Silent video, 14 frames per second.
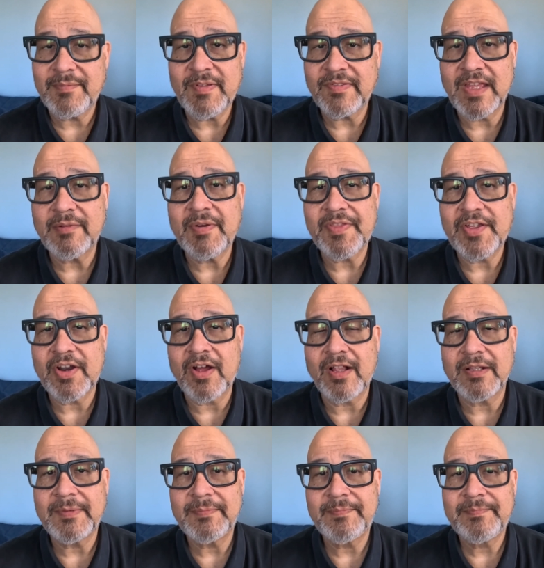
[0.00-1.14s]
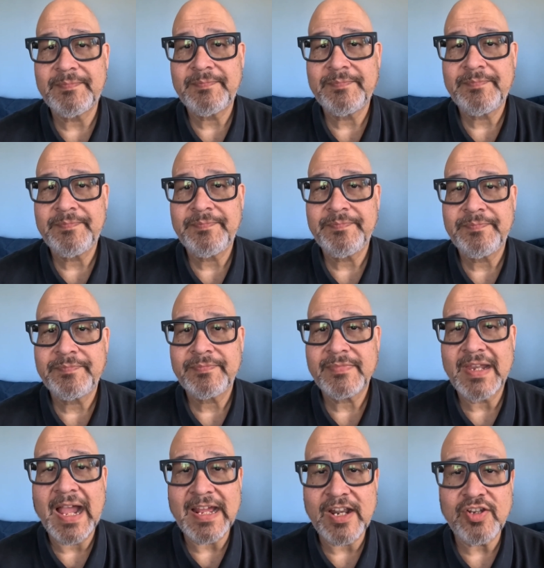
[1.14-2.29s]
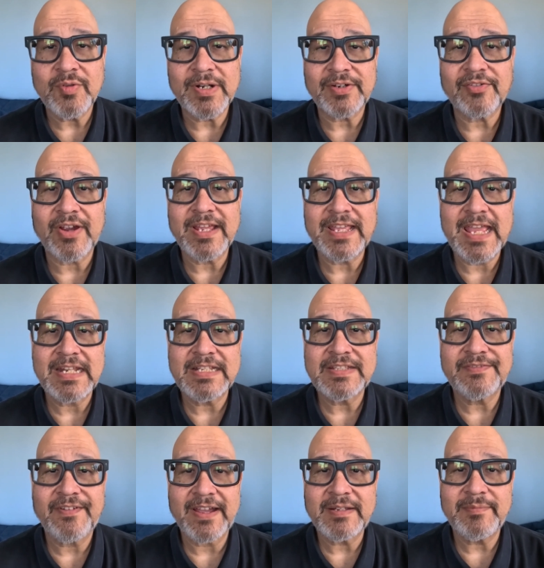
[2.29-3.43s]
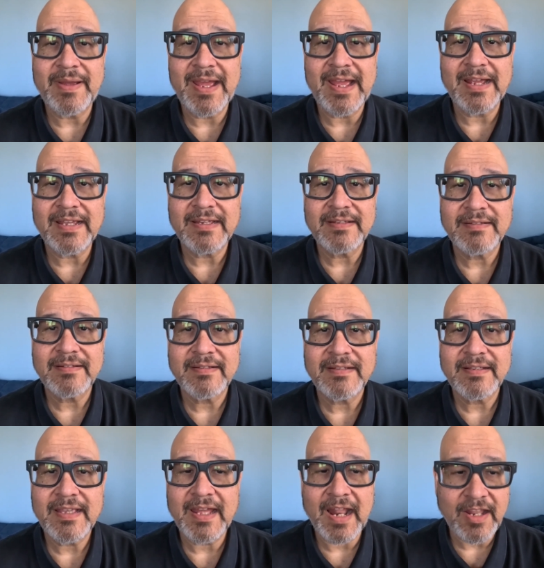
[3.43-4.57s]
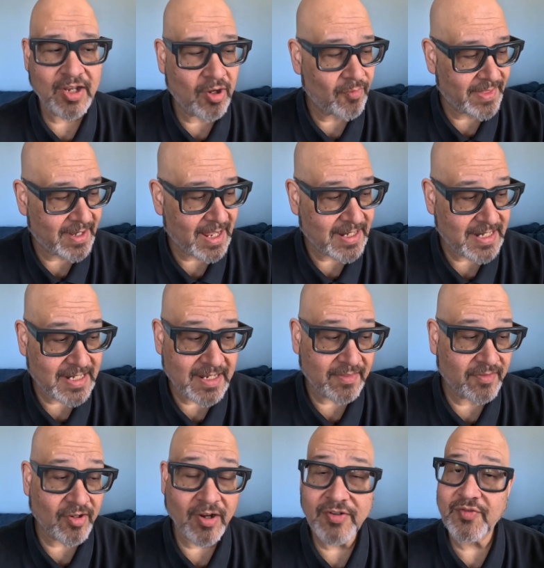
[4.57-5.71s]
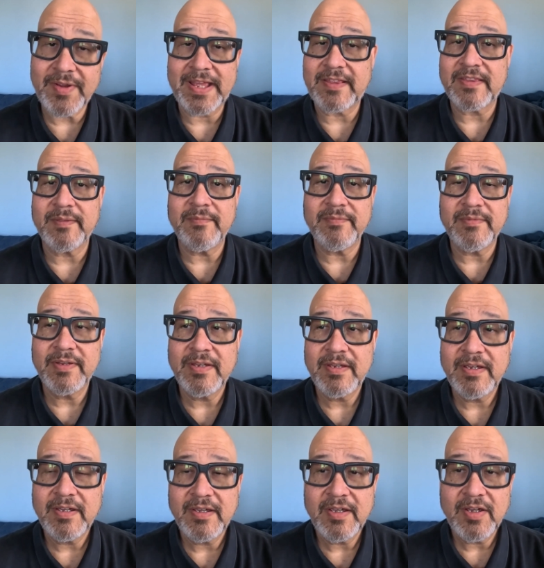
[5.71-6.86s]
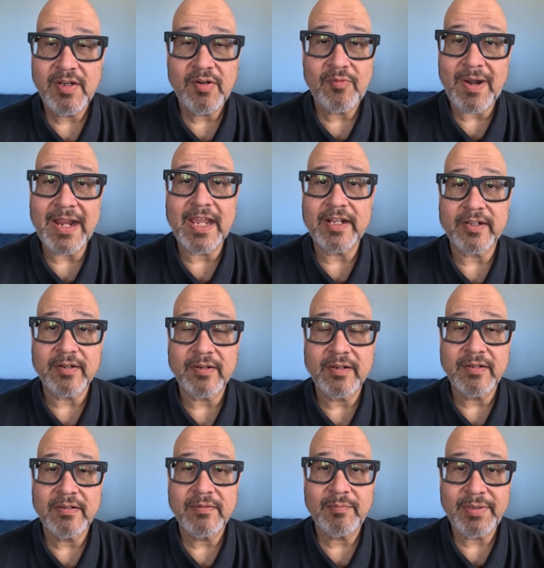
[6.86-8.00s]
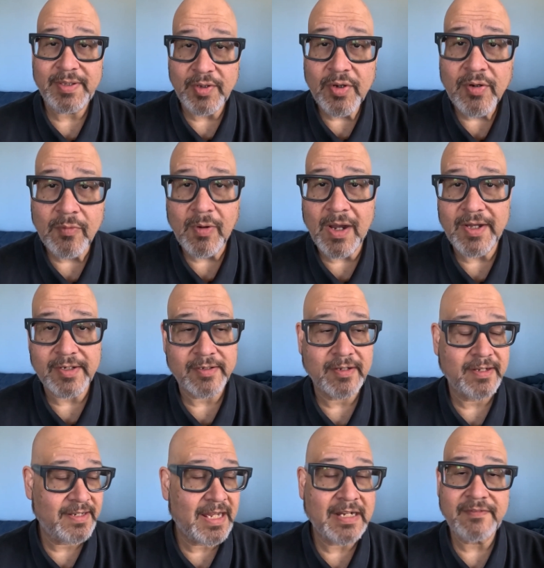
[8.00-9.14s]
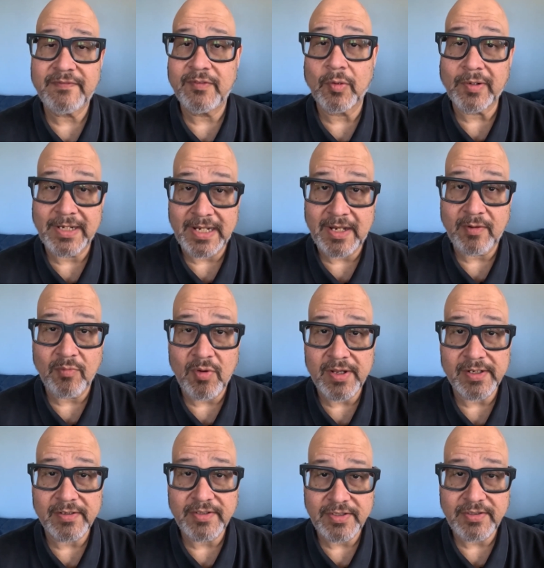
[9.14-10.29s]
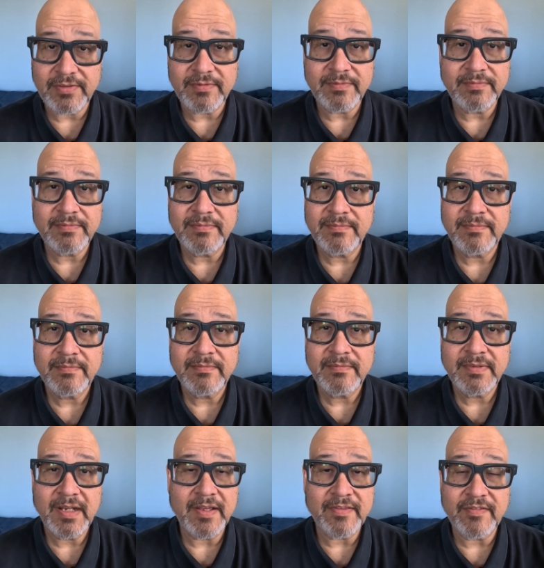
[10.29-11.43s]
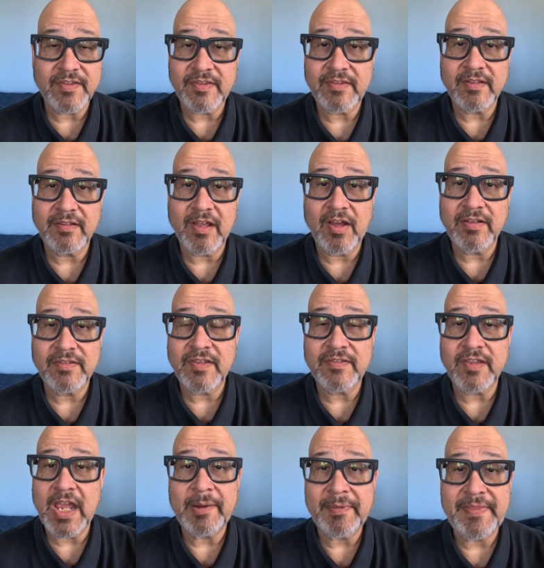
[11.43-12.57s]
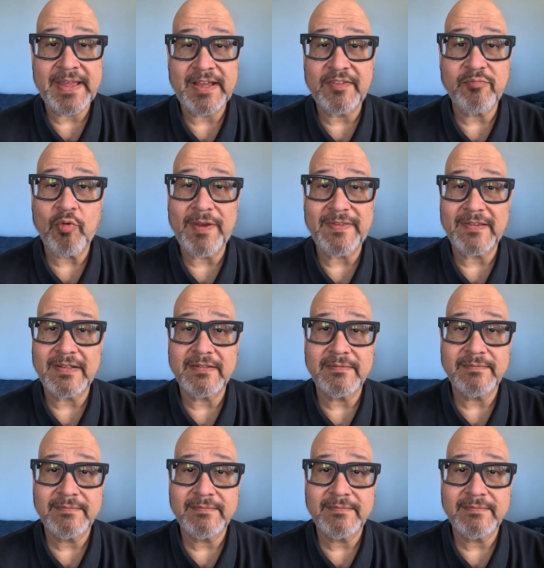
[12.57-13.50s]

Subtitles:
I'm just done with it all. I'm going to do whatever I can to fight back. And I know that I need to start drinking some regular, pure water and not fluorinated water, too. Because it just everything is poison.